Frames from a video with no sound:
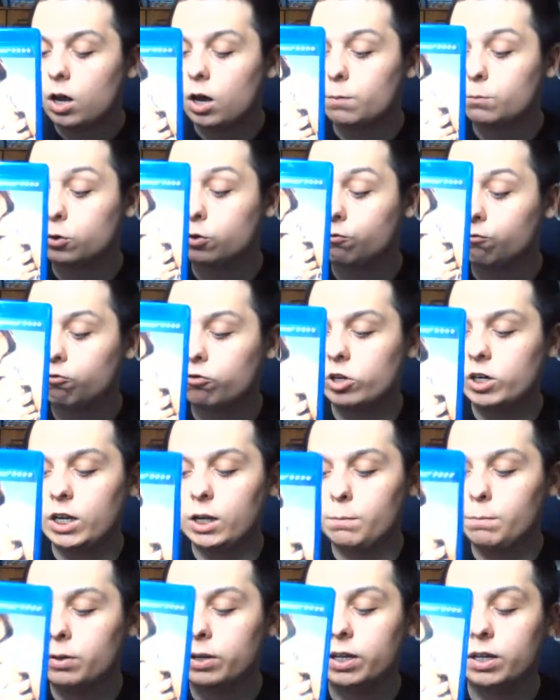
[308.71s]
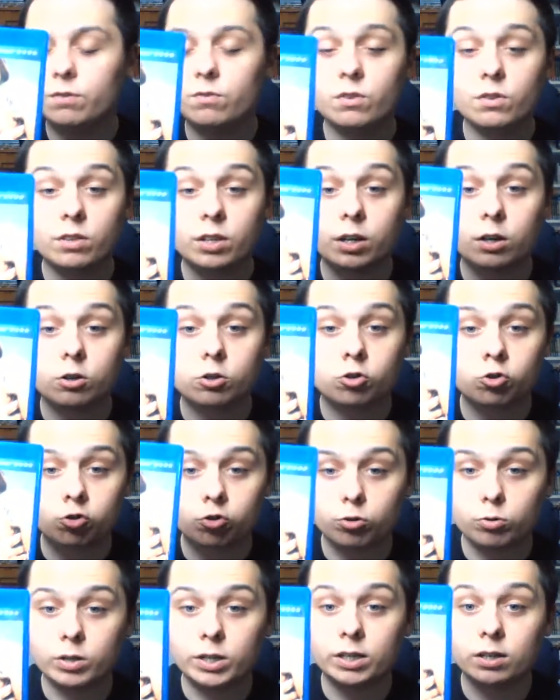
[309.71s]
You really believe that they are
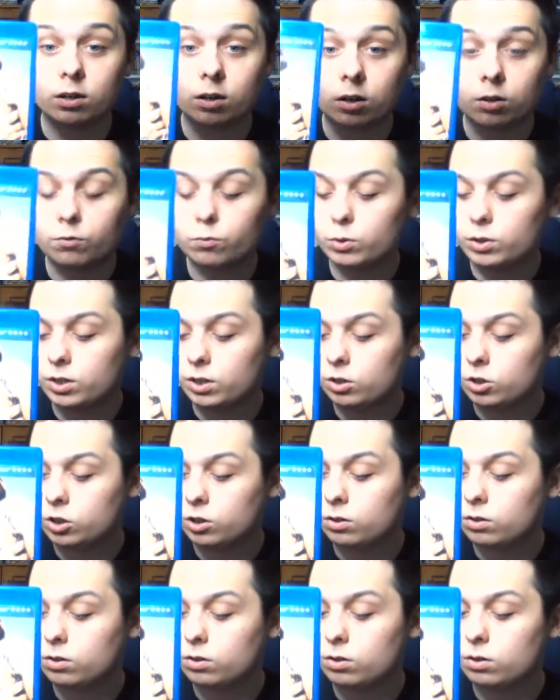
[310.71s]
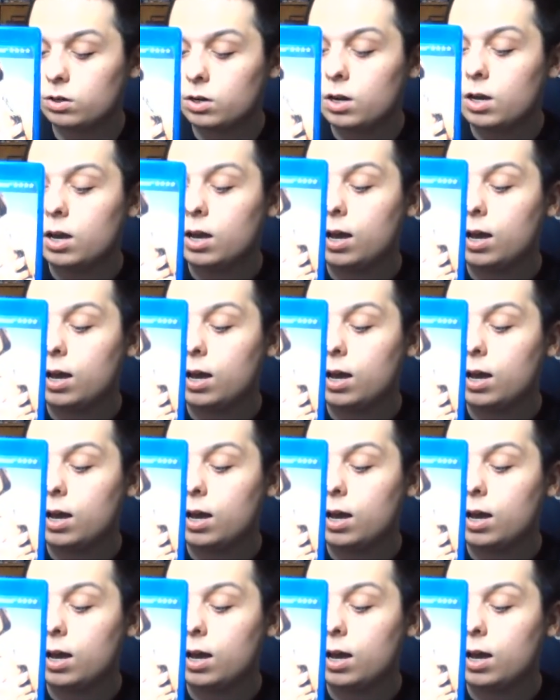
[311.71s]
truly in love with each other.